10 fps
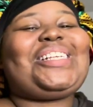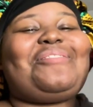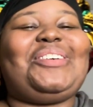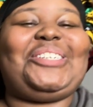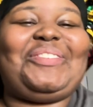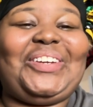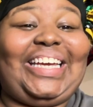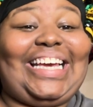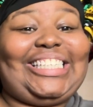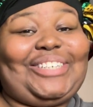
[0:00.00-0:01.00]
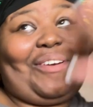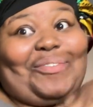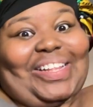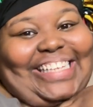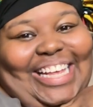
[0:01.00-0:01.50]
up, Gucci Beauty? It's your very
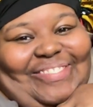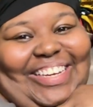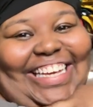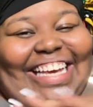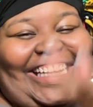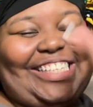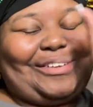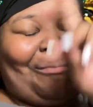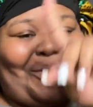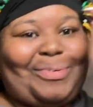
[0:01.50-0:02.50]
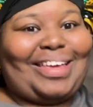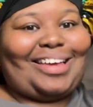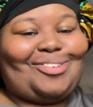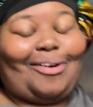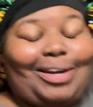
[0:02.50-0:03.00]
plus size beauty. It's some hurry,
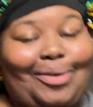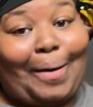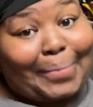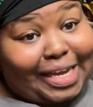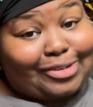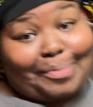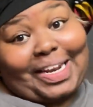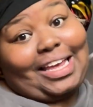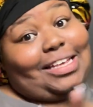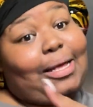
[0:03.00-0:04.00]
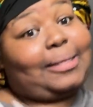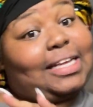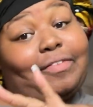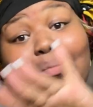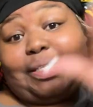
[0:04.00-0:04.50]
and you already know I'm back dropping an eight because I'm
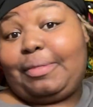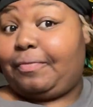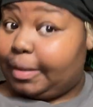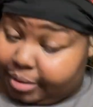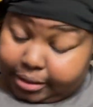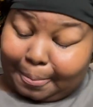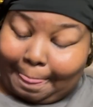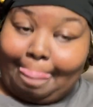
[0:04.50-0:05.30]
not gonna sleep with the beat.